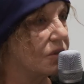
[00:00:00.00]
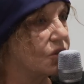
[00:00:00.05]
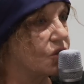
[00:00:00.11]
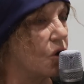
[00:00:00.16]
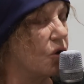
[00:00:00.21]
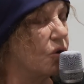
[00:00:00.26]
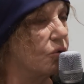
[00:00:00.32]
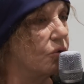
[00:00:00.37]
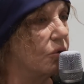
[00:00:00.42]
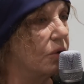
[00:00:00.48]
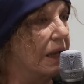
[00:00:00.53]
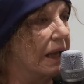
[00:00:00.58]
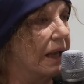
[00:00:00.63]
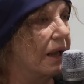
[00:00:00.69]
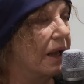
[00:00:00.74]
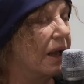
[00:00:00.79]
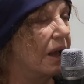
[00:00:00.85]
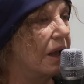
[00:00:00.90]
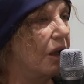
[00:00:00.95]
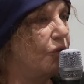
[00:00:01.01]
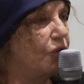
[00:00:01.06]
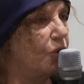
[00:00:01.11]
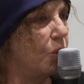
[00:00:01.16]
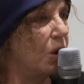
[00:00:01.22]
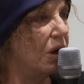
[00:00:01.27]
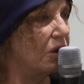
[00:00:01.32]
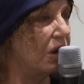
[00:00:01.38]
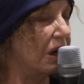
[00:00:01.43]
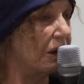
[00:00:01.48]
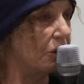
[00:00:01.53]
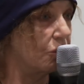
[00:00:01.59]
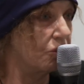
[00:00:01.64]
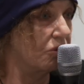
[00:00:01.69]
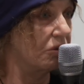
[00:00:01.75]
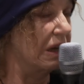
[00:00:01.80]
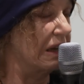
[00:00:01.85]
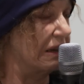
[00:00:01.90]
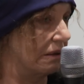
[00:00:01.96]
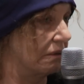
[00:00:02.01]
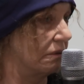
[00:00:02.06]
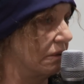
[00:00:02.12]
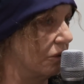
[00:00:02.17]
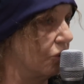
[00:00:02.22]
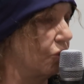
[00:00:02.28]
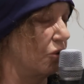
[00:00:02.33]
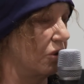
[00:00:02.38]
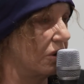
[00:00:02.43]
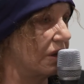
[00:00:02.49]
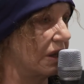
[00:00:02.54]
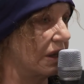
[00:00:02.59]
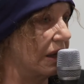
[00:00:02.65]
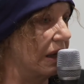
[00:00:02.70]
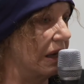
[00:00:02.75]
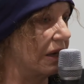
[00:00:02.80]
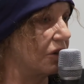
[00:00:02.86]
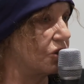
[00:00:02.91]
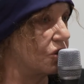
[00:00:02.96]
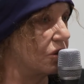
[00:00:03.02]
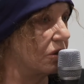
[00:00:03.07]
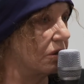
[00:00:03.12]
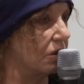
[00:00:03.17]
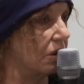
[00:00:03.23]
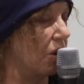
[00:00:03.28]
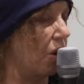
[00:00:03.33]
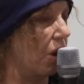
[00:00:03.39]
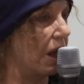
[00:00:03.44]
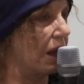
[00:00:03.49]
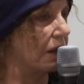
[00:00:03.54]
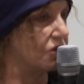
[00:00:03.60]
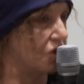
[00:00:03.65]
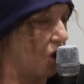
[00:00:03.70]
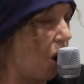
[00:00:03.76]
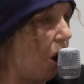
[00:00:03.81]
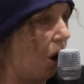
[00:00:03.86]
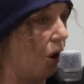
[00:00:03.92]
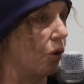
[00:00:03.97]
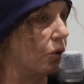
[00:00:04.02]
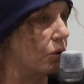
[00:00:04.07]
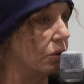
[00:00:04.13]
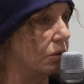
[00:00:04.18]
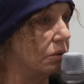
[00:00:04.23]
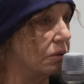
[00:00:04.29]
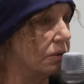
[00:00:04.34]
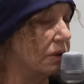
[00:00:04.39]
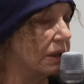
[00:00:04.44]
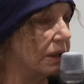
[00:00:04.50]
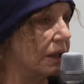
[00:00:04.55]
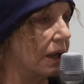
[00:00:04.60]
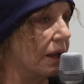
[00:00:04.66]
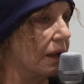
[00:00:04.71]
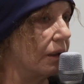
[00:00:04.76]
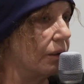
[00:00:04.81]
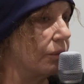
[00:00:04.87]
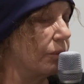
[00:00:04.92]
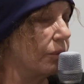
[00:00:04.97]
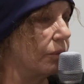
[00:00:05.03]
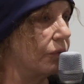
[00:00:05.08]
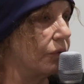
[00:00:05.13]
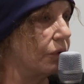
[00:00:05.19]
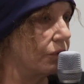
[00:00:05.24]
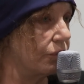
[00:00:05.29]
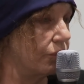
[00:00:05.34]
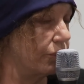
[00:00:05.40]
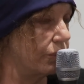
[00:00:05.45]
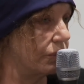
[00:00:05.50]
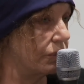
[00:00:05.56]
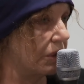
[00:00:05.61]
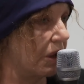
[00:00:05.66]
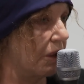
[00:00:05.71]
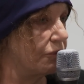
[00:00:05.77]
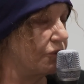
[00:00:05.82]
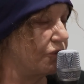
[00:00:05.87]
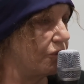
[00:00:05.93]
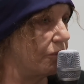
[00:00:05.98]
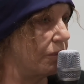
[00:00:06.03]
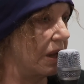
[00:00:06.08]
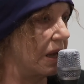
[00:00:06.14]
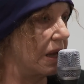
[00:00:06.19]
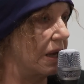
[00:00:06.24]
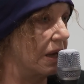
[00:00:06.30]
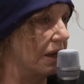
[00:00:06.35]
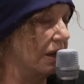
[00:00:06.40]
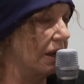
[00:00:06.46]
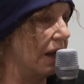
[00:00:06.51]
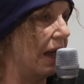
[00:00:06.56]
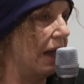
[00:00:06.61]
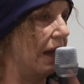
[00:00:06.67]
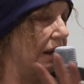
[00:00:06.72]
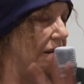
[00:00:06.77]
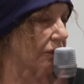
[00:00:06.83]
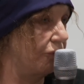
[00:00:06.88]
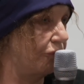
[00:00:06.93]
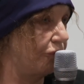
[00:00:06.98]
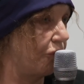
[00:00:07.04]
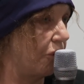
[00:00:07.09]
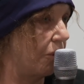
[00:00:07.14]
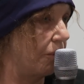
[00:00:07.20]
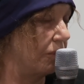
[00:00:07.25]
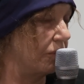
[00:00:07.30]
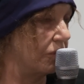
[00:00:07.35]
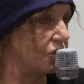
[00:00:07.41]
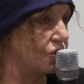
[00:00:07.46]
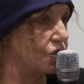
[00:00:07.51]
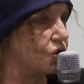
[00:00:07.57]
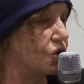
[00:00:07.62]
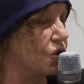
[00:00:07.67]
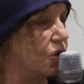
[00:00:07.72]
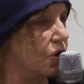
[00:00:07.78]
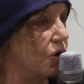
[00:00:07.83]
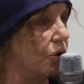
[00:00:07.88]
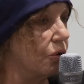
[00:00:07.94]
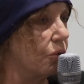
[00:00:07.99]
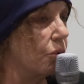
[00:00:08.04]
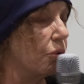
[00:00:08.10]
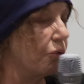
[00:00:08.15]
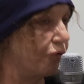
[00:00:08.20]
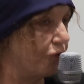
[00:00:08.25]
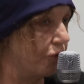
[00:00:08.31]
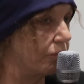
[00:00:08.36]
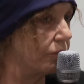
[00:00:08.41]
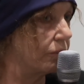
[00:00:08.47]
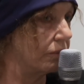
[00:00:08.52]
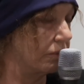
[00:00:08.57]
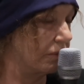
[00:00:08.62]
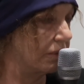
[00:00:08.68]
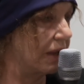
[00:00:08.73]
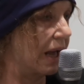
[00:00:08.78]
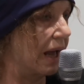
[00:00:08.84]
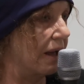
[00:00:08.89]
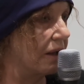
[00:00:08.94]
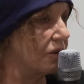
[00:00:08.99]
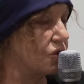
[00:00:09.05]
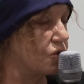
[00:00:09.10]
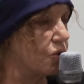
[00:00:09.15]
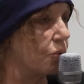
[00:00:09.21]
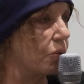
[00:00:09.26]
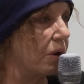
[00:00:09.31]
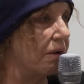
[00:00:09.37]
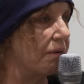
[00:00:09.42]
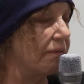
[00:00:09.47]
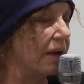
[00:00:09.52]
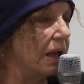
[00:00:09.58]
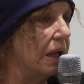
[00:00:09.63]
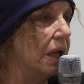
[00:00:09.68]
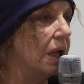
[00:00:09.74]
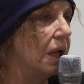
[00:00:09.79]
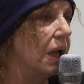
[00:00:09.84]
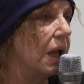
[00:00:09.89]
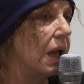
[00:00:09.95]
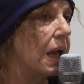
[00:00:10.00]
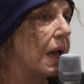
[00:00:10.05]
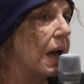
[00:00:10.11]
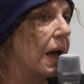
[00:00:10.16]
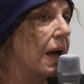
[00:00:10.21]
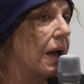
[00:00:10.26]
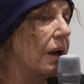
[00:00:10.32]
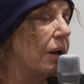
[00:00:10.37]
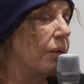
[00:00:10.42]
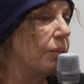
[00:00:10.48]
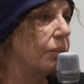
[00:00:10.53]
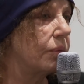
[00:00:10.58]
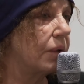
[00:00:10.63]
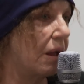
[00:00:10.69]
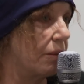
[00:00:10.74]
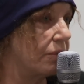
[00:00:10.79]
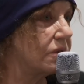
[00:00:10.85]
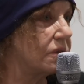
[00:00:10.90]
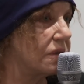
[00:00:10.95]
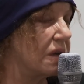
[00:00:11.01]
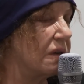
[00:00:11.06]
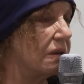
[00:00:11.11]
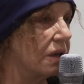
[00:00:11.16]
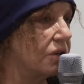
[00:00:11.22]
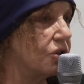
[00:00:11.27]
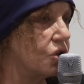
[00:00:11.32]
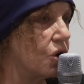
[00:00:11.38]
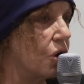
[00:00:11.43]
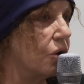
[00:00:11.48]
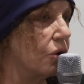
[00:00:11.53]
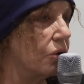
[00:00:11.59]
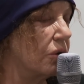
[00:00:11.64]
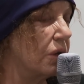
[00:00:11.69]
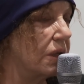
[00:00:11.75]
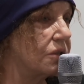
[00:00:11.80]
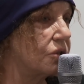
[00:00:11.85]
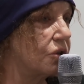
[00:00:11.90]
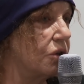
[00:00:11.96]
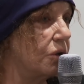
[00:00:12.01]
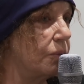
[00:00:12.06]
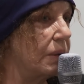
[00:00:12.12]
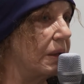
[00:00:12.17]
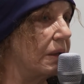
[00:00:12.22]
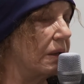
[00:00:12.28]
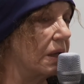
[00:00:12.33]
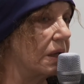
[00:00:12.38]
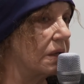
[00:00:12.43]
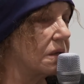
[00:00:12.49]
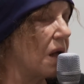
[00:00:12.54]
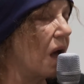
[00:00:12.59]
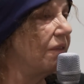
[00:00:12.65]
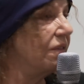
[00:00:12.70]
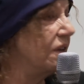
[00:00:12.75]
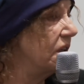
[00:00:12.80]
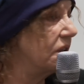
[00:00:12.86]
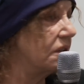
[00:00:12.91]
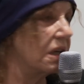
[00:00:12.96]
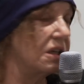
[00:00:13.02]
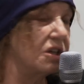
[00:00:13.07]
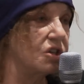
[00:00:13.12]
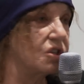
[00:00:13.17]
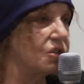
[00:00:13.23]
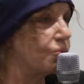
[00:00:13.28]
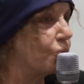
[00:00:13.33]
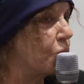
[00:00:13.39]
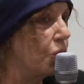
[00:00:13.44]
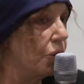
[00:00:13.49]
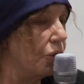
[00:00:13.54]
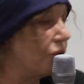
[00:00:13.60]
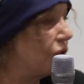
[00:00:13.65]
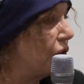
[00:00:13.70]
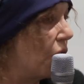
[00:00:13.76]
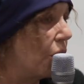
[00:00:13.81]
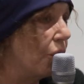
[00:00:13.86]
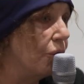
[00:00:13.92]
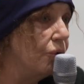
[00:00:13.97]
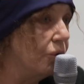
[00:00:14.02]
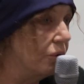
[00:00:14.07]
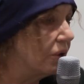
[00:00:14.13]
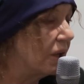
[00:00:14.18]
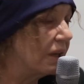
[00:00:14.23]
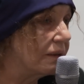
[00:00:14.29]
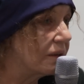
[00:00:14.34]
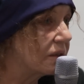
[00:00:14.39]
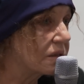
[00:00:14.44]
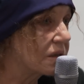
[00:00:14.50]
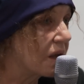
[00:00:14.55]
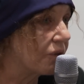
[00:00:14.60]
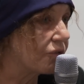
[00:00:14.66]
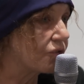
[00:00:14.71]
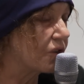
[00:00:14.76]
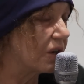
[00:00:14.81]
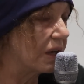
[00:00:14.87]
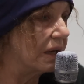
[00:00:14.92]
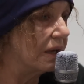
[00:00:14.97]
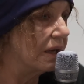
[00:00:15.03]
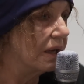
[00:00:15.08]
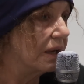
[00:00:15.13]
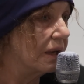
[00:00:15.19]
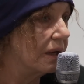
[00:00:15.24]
So if you want to get a good look at the collection as a whole, that comes from here and from the studio or from the house or wherever, come and see that show. It's going to be things... I think that just weren't known in this country.